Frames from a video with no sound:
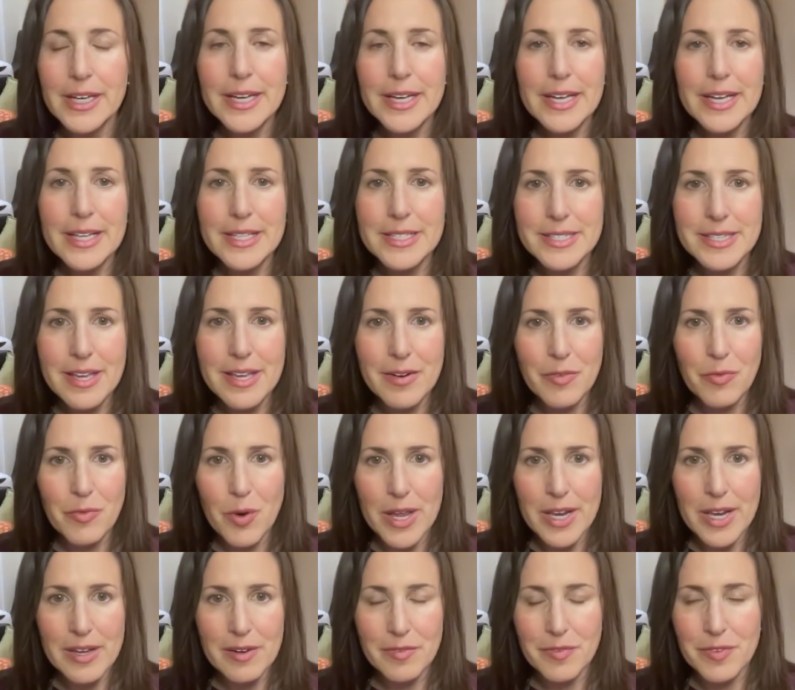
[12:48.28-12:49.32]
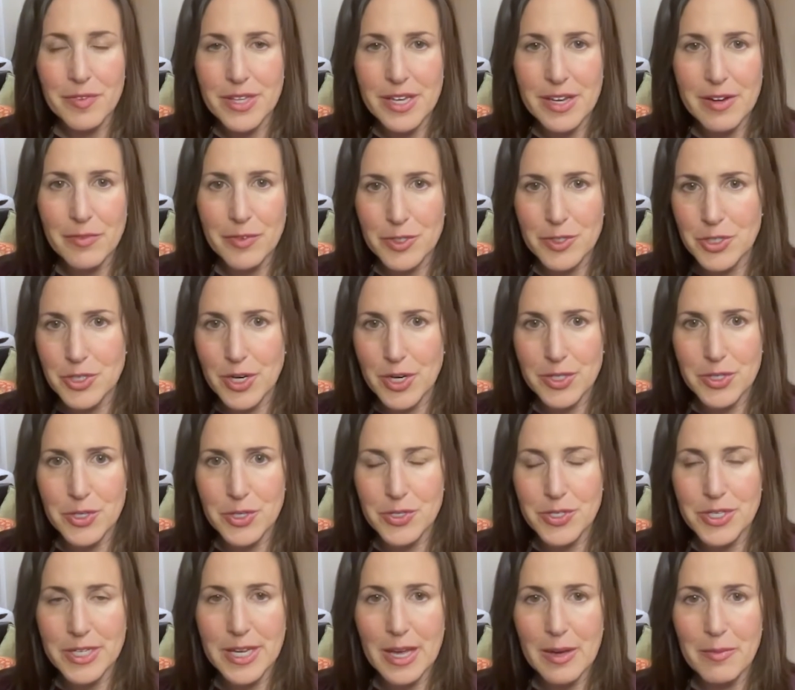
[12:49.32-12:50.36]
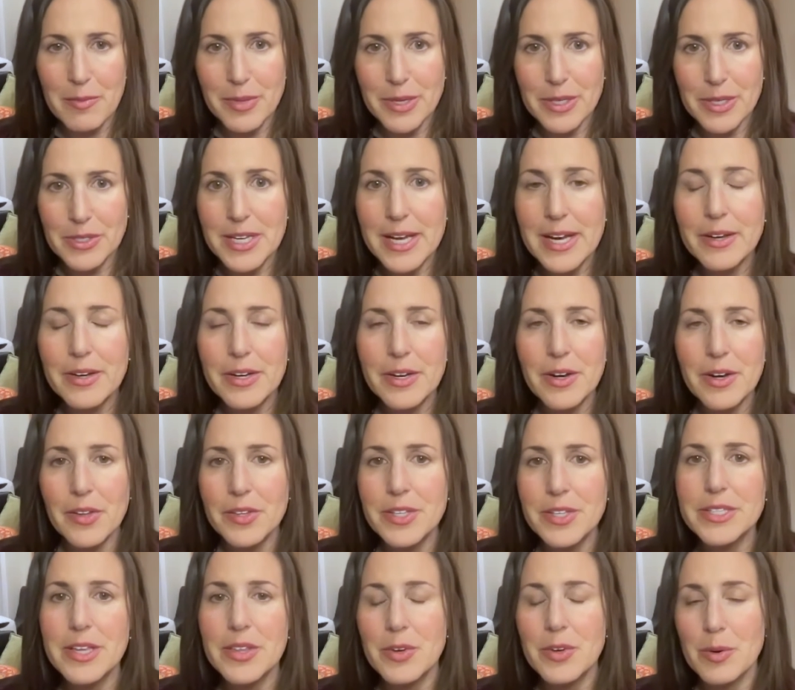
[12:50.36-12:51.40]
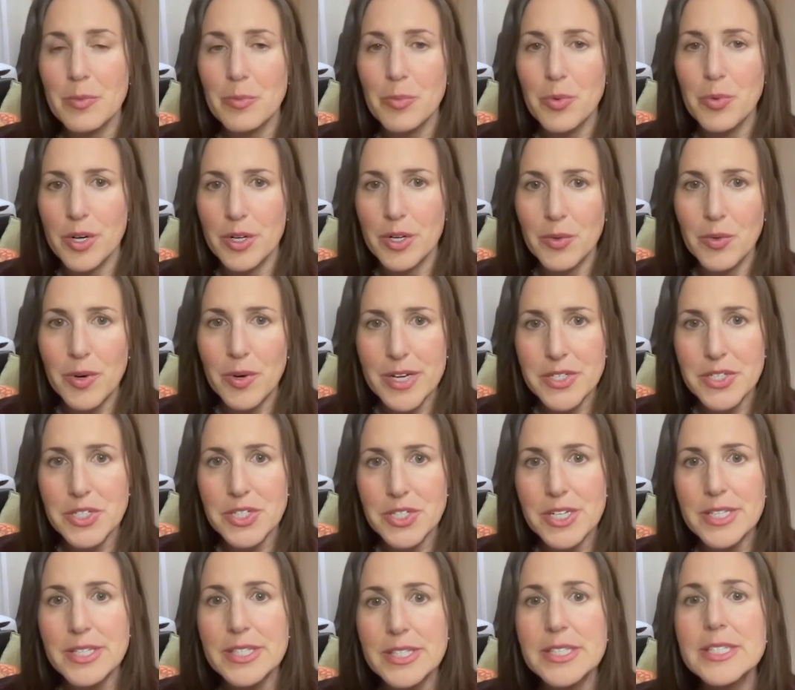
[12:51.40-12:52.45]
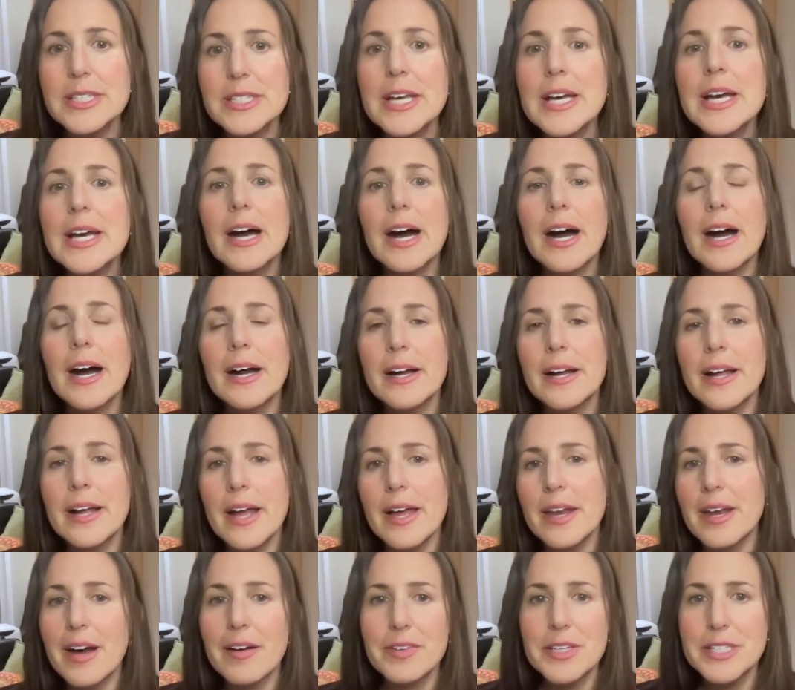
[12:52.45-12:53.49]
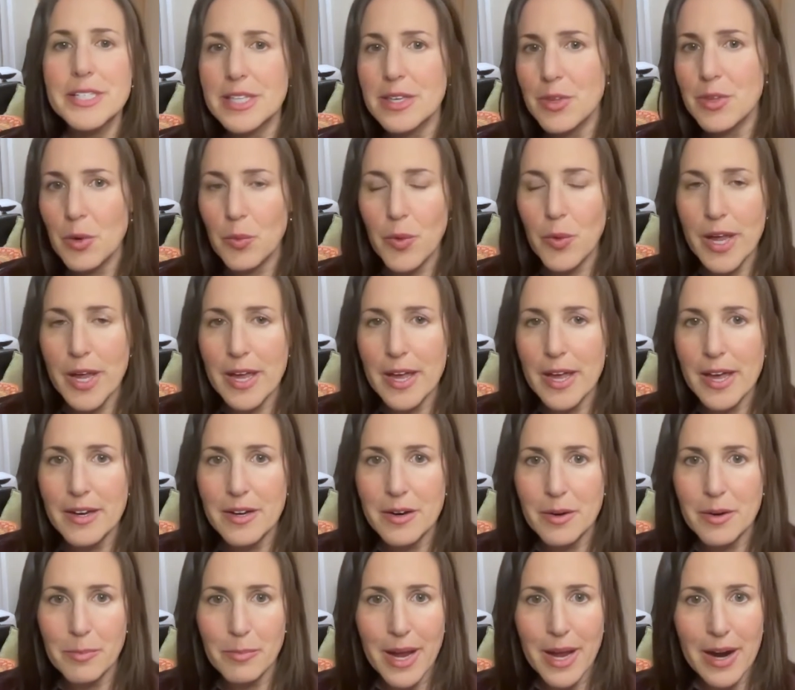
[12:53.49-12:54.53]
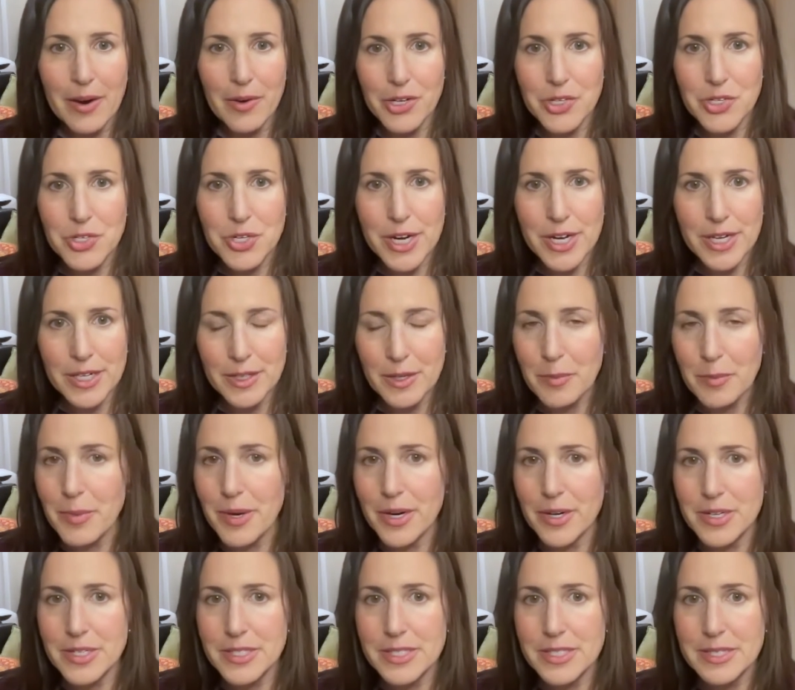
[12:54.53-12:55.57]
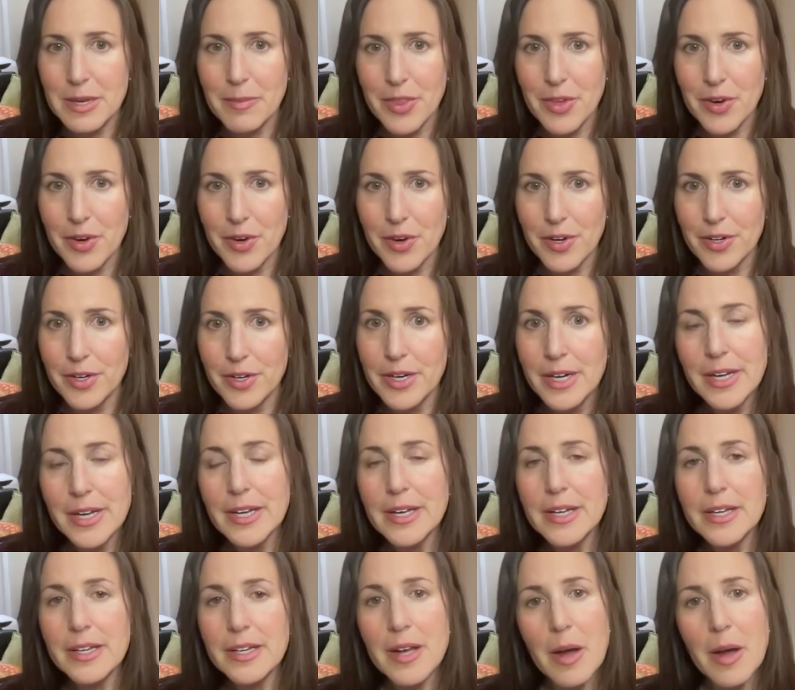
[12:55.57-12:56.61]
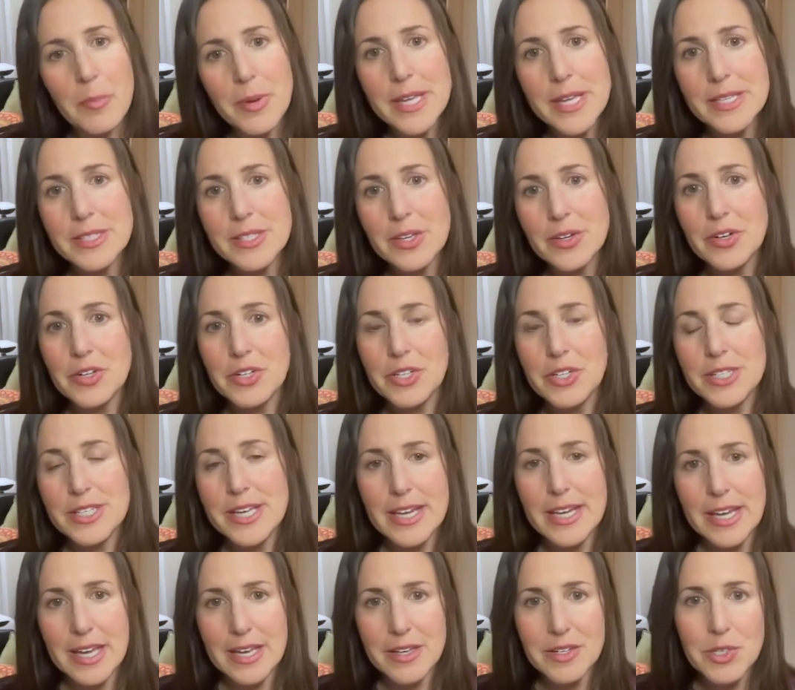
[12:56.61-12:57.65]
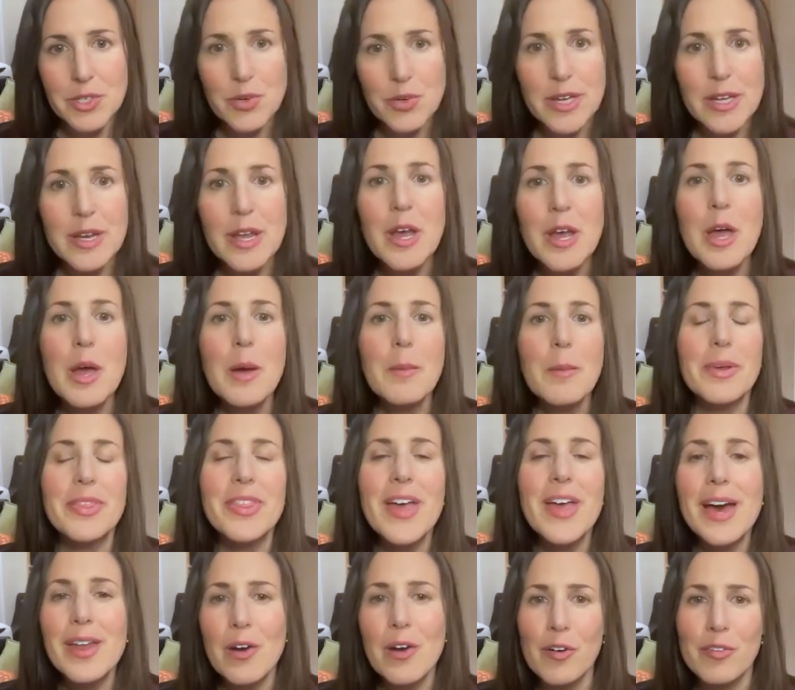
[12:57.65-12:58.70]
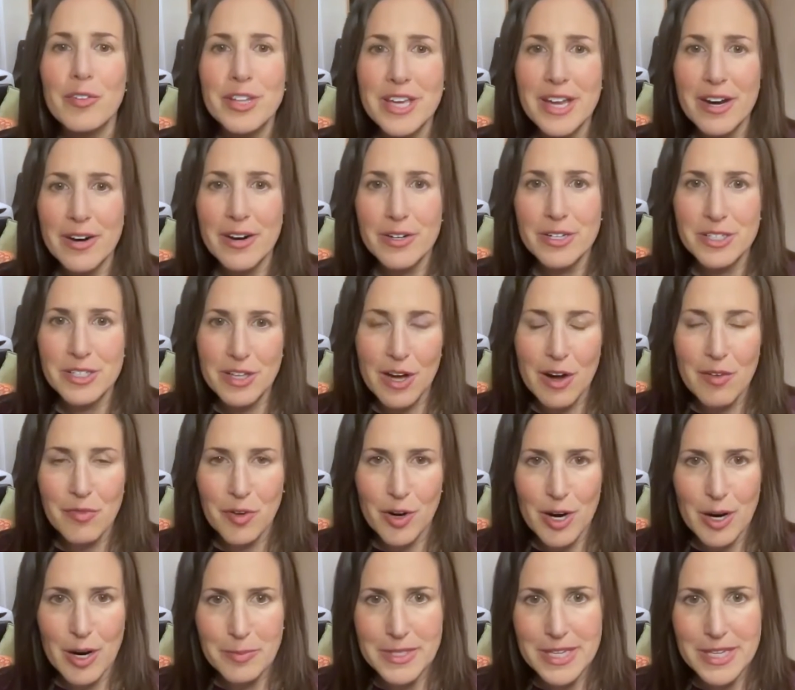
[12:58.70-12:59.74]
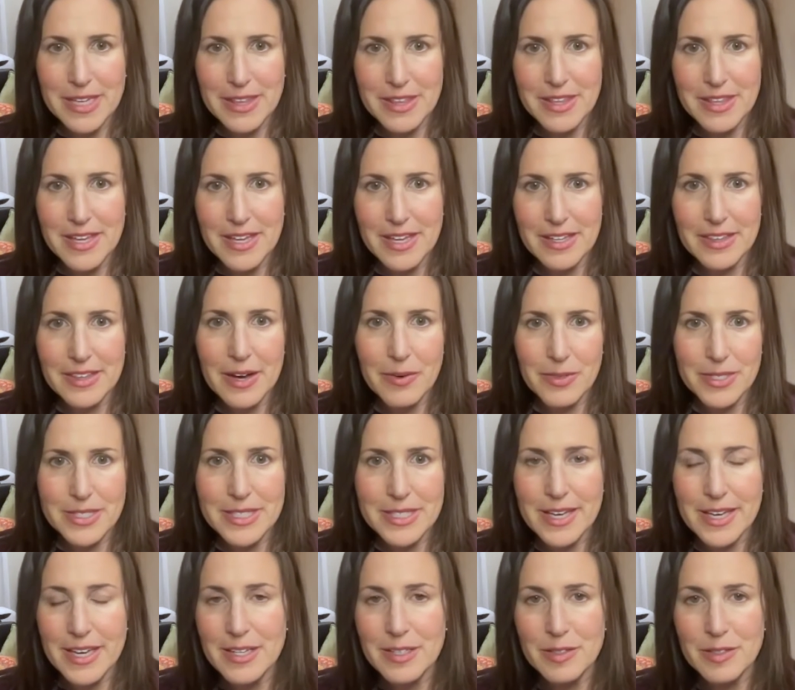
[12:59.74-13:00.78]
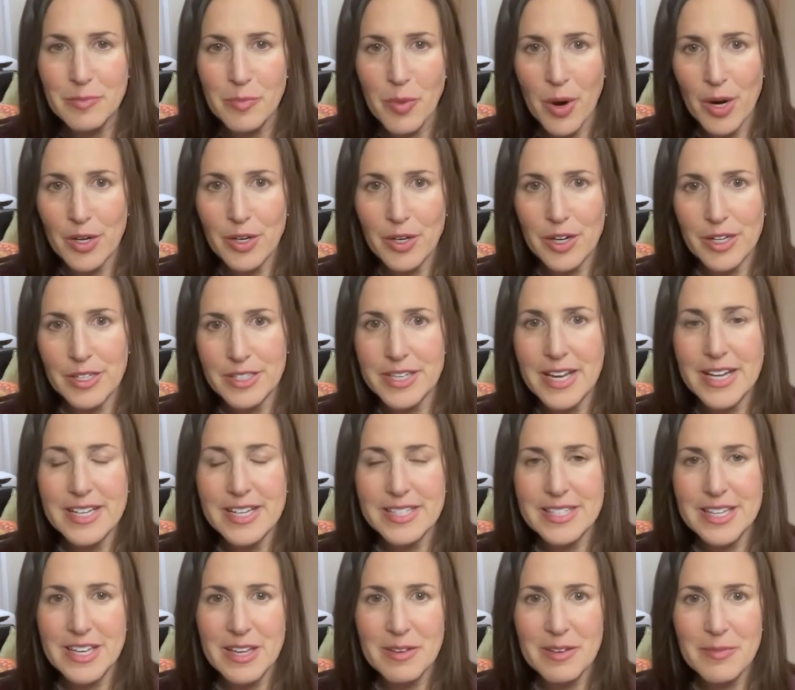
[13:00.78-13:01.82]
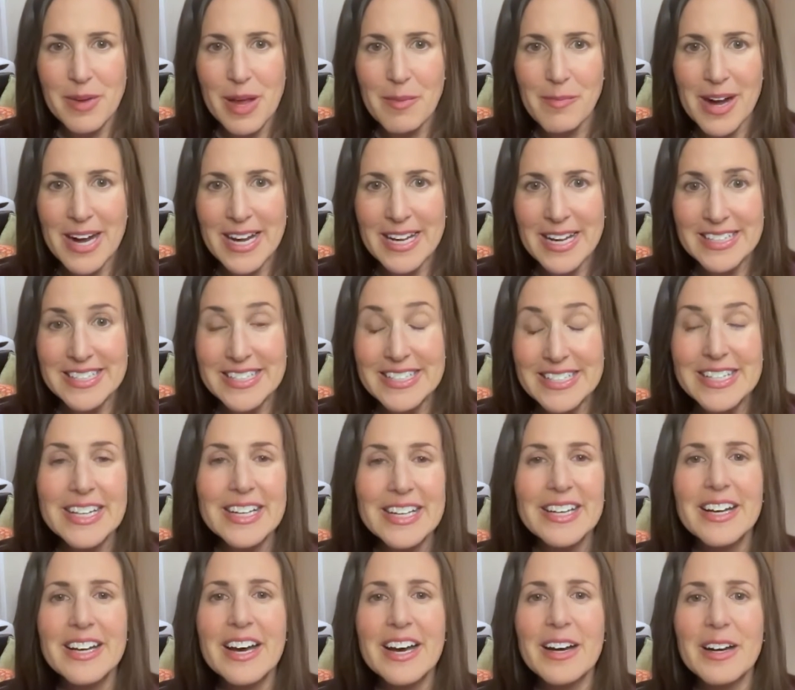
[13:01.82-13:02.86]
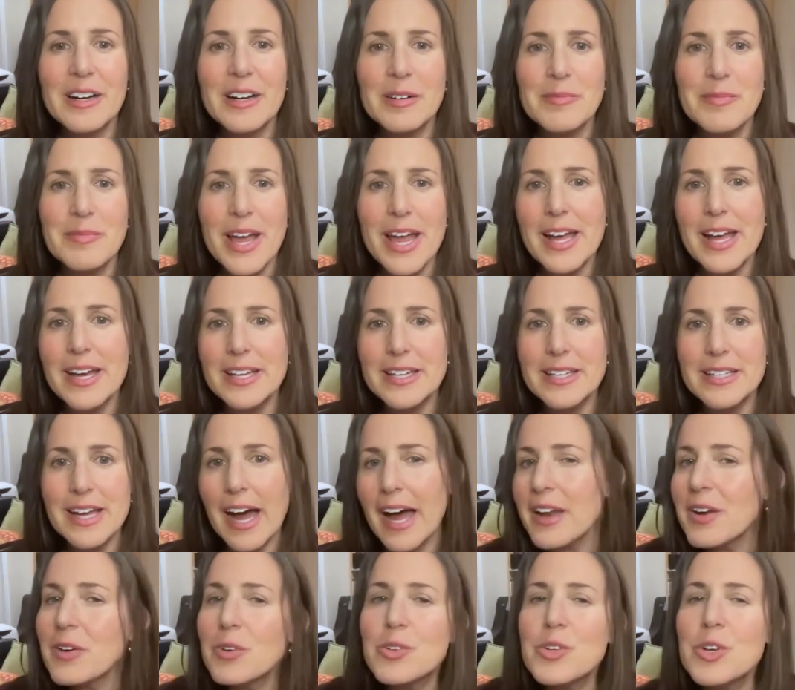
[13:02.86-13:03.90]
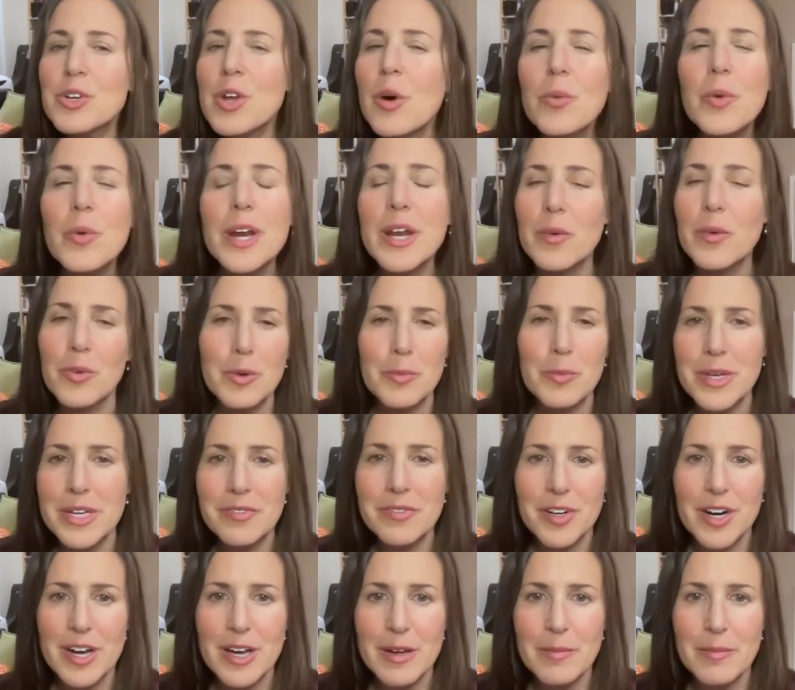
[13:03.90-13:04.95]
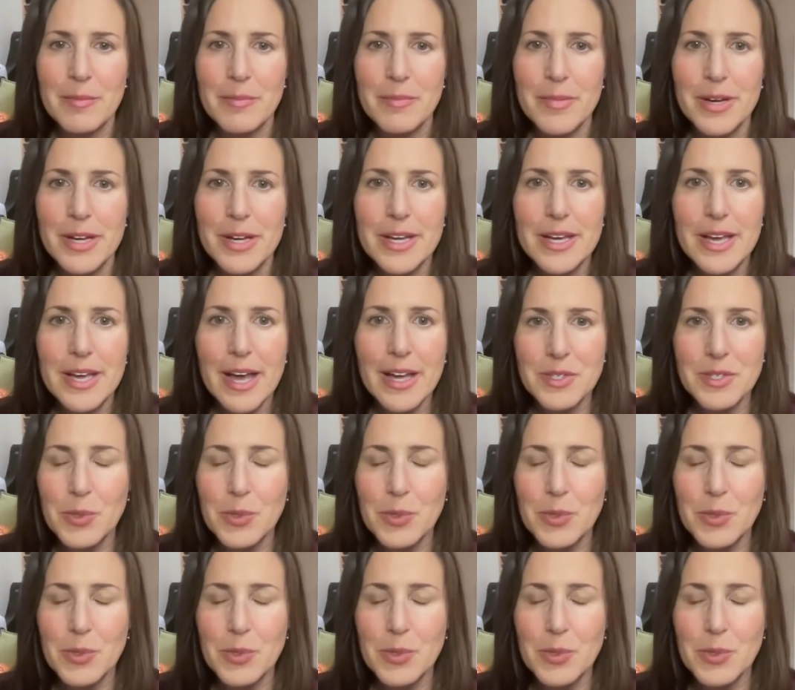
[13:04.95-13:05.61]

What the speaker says: instead of waiting for the infrastructure to get built out, and all these other important questions. And obviously they're way ahead on powertrain compared to some other companies that are just getting into it. But that over-the-air software update thing, that was like his mark on Tesla in my mind. And I don't know what it will be for him at